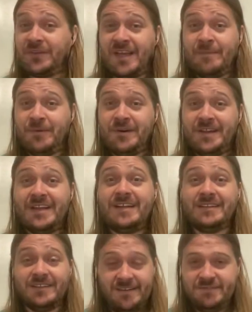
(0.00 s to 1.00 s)
Lampert.
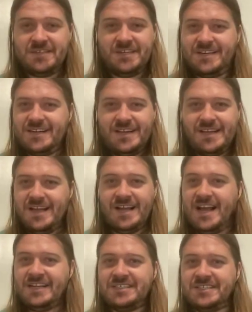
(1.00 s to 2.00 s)
He loves it.
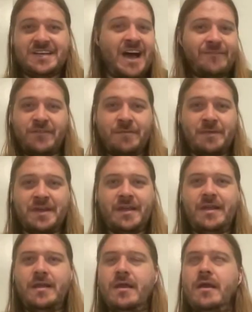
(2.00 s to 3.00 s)
It's just not for
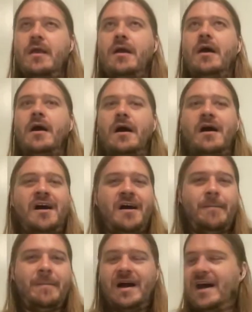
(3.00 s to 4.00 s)
me.
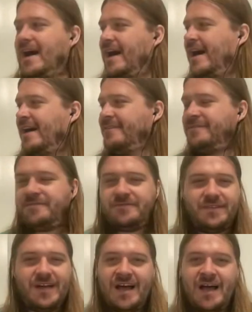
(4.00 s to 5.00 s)

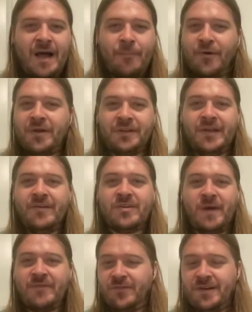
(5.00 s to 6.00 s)
I played a league with
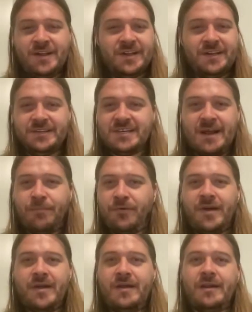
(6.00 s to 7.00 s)
my friends, and I
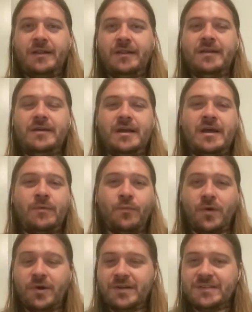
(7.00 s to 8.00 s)
play in a league at
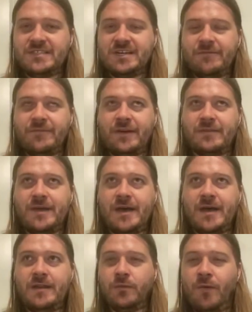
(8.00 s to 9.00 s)
work and stuff like
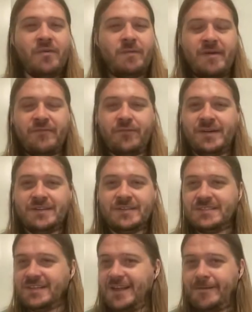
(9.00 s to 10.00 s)
that. The one with my
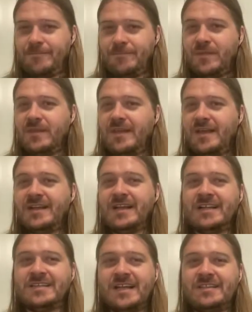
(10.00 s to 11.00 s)
friends, like
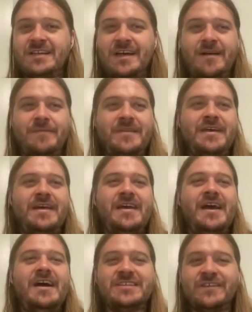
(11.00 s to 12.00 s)
it's
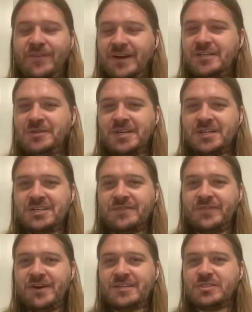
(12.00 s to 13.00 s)
a funny tradition
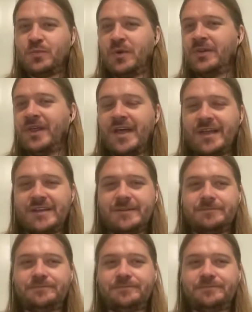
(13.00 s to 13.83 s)
for us where like